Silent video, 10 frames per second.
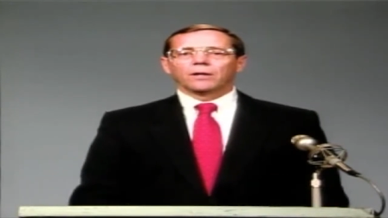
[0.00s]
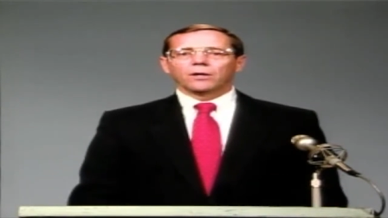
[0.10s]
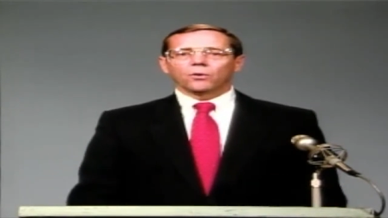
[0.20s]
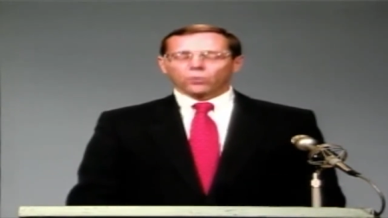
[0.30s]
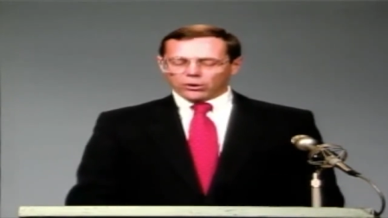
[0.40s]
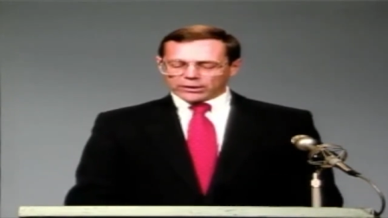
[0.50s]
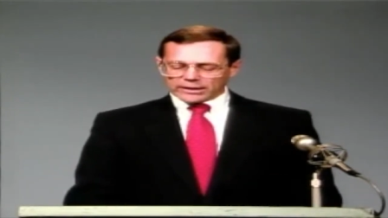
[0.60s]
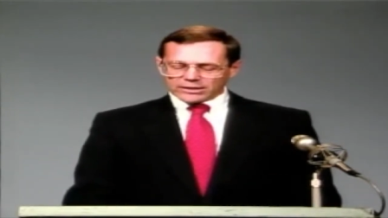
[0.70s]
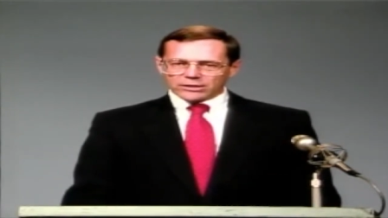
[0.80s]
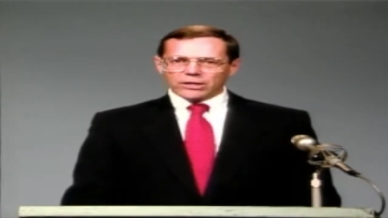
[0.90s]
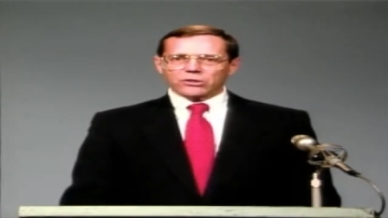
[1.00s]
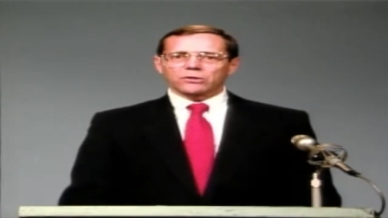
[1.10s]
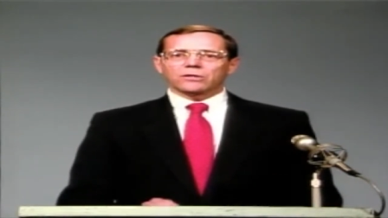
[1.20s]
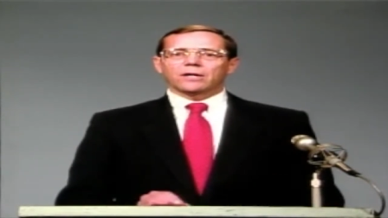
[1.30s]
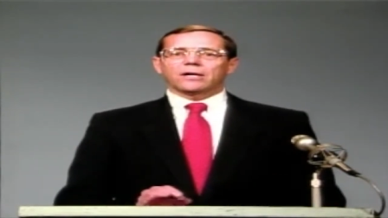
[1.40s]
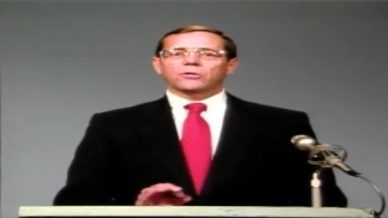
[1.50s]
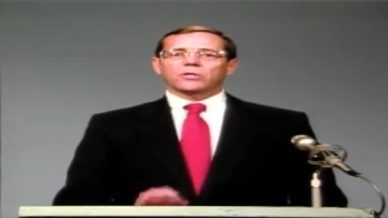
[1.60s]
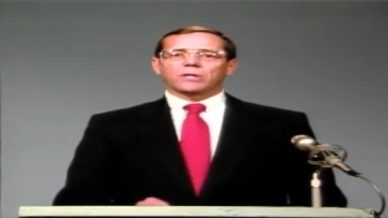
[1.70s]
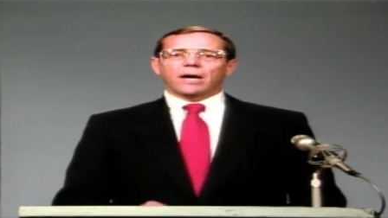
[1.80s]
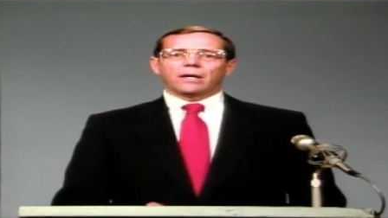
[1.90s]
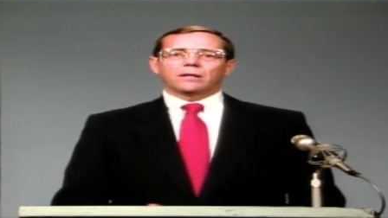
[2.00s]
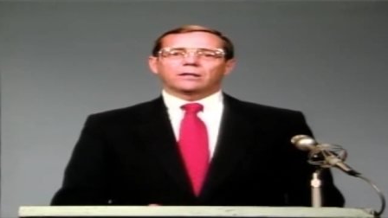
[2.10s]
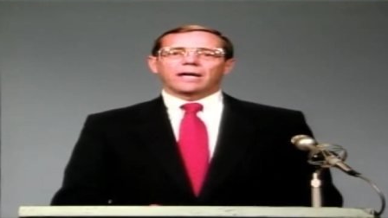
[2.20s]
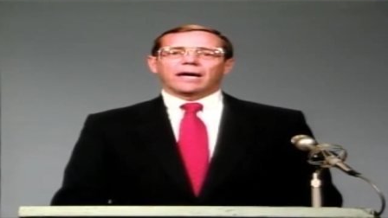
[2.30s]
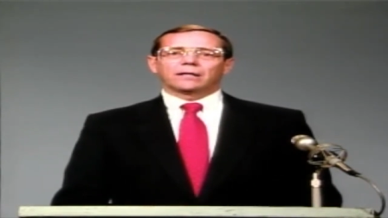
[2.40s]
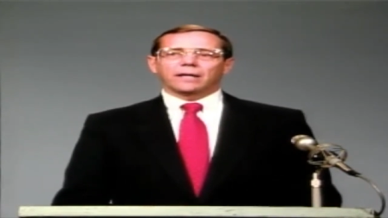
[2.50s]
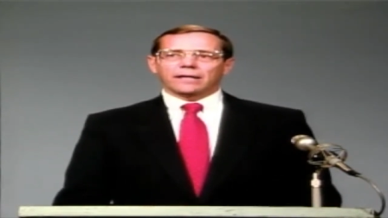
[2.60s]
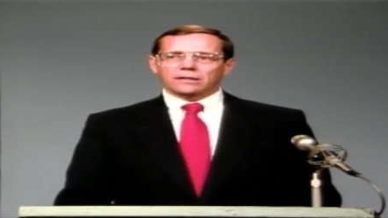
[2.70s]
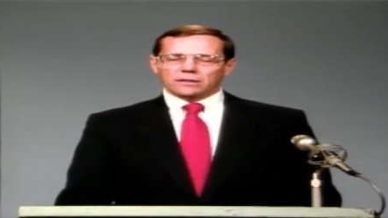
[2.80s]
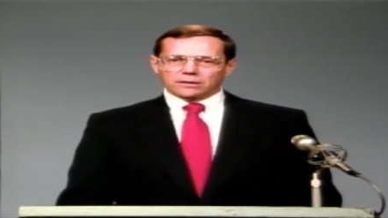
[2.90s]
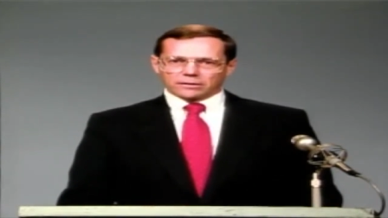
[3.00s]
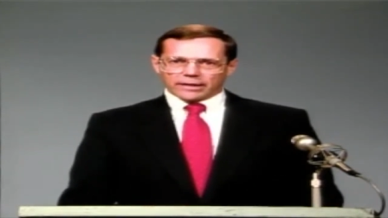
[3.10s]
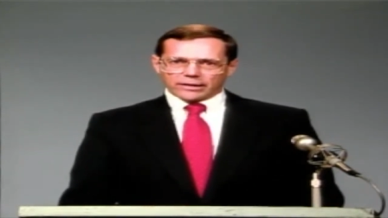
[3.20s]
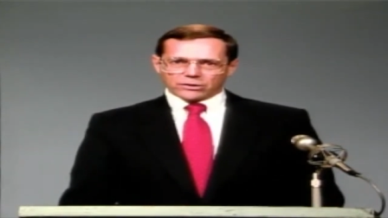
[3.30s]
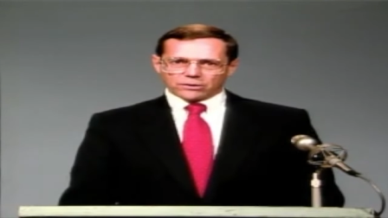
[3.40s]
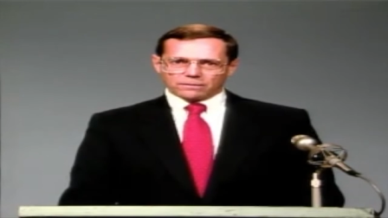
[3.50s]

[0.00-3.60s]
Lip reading: where conditions are static and idealized.